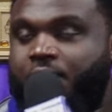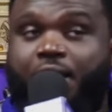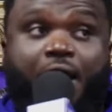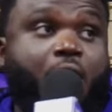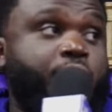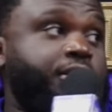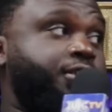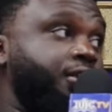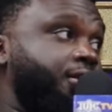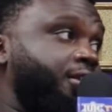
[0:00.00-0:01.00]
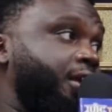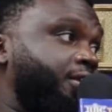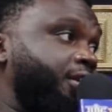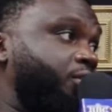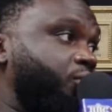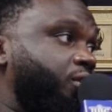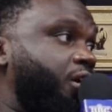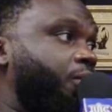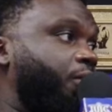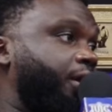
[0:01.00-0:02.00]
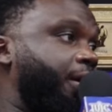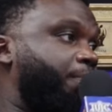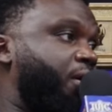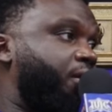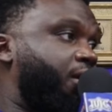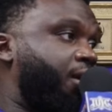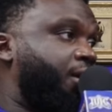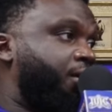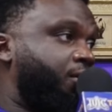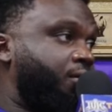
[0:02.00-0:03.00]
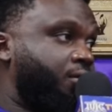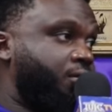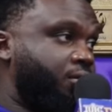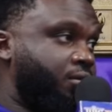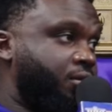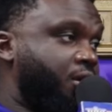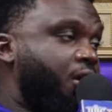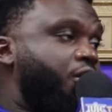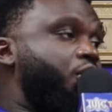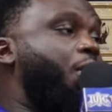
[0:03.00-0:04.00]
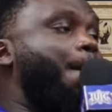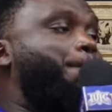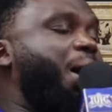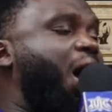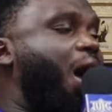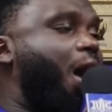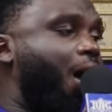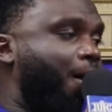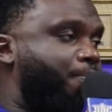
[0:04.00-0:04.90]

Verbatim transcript: I heard a sister say she too good to work at Burger King. You a bomb!